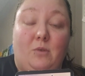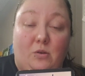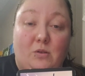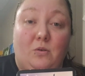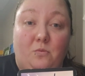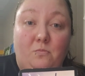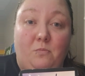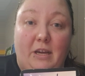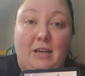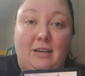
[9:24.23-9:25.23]
also
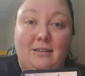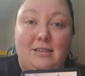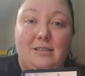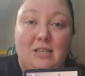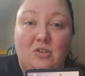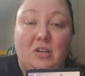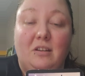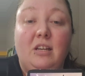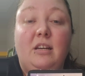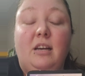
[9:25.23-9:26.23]
making a
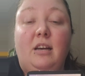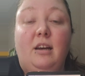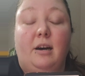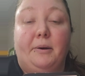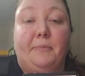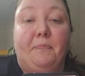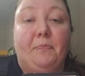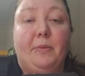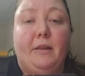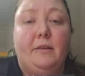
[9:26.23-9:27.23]
decision.
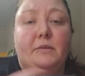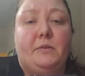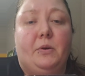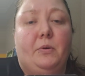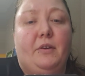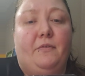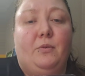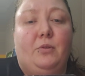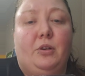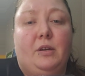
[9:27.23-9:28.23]
So if
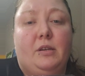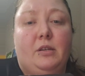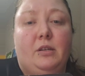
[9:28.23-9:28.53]
you look,